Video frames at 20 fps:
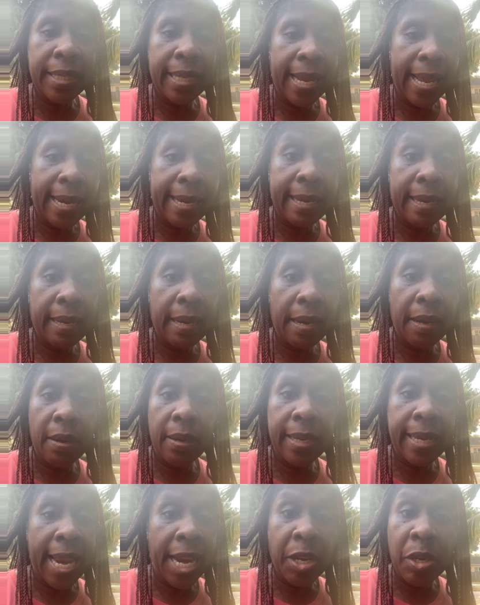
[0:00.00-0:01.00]
that
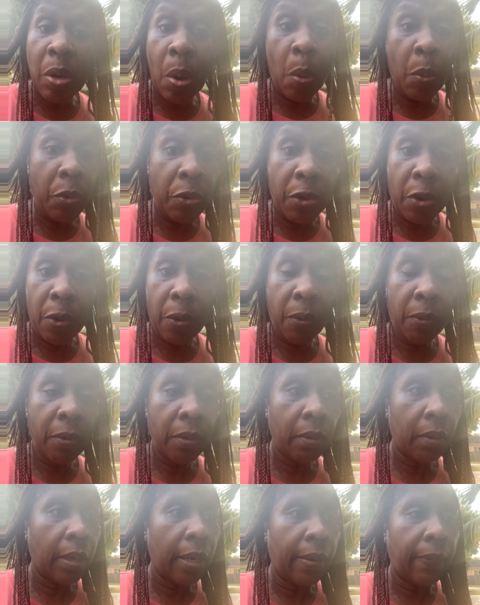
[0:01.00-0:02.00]
they don't know,
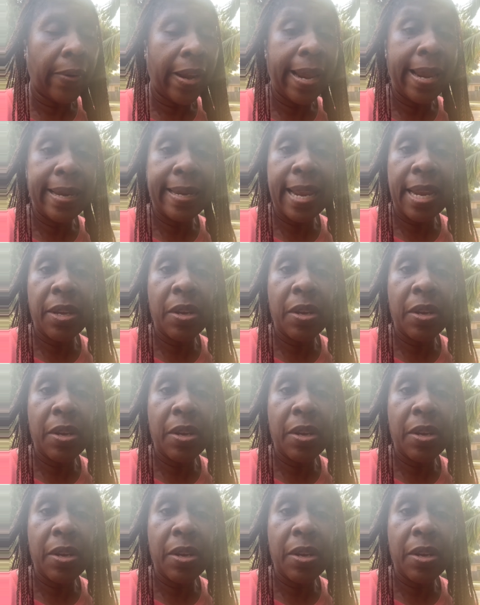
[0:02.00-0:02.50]
right? They